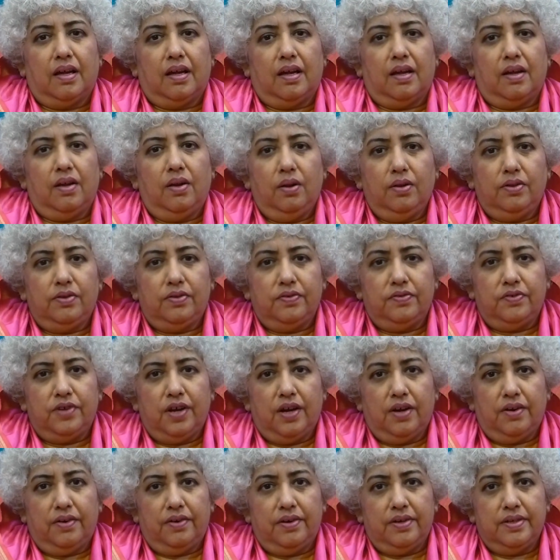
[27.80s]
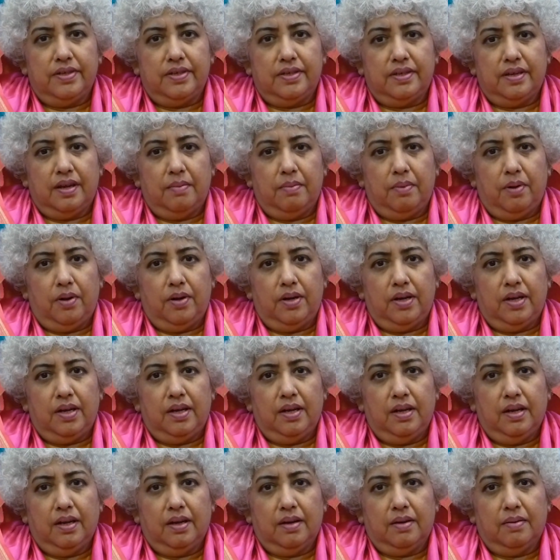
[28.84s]
lots of chakras in our
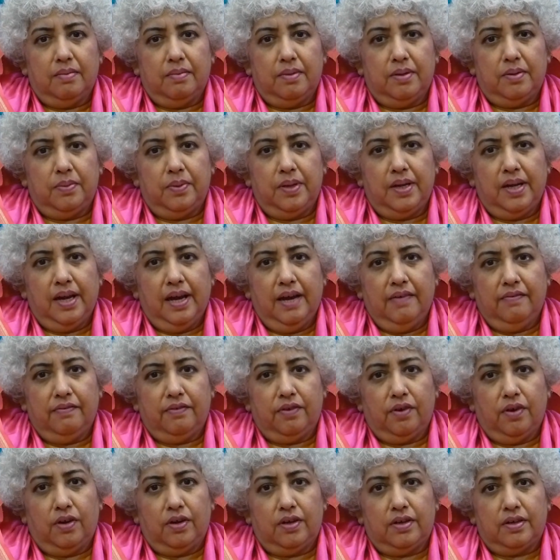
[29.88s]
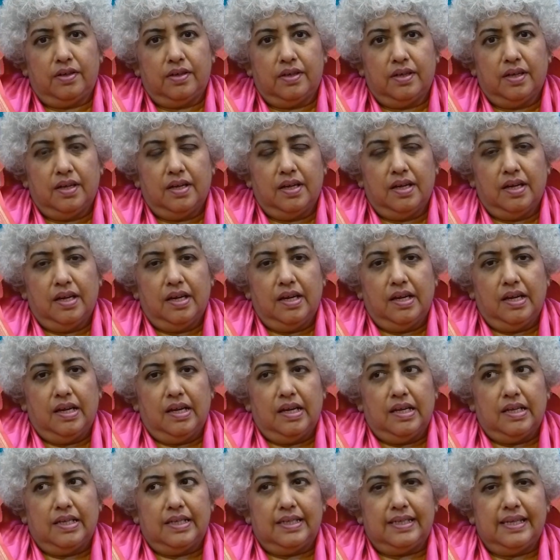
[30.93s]
body, but we have got
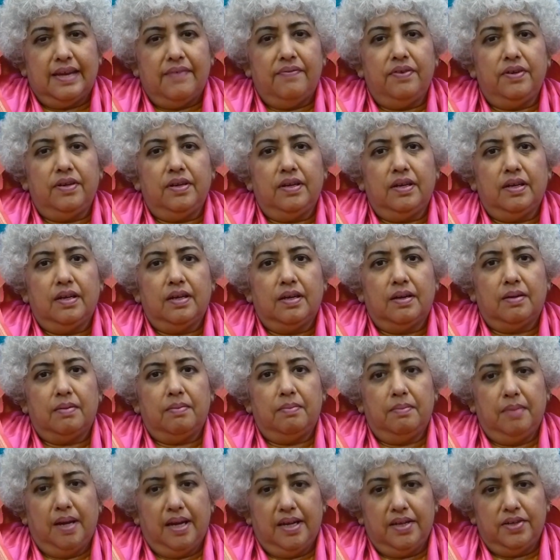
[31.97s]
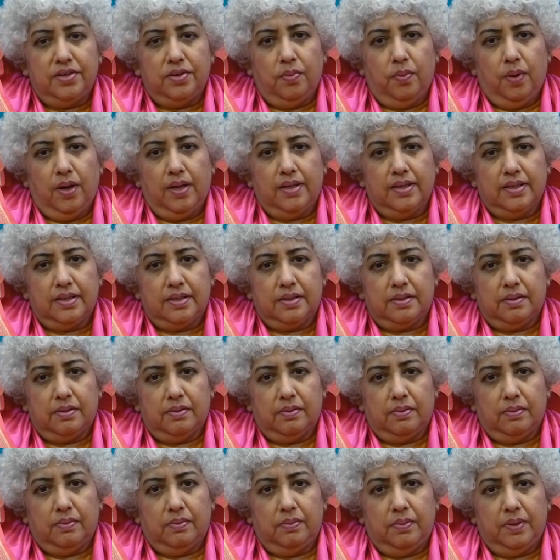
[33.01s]
7 major ones
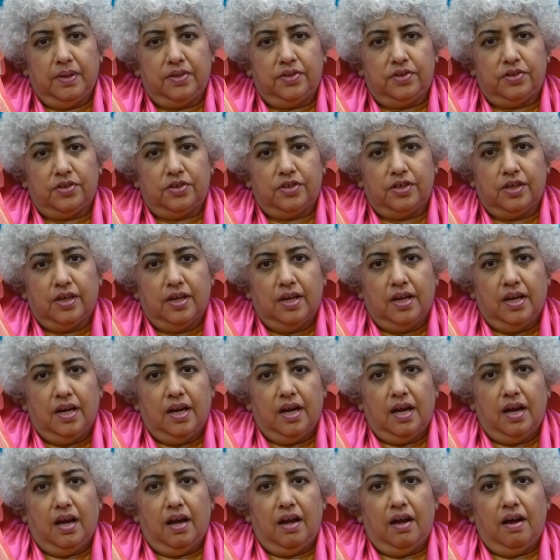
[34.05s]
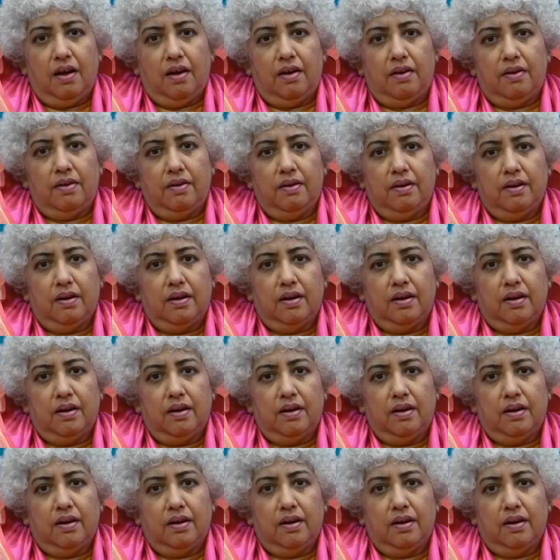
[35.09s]
which are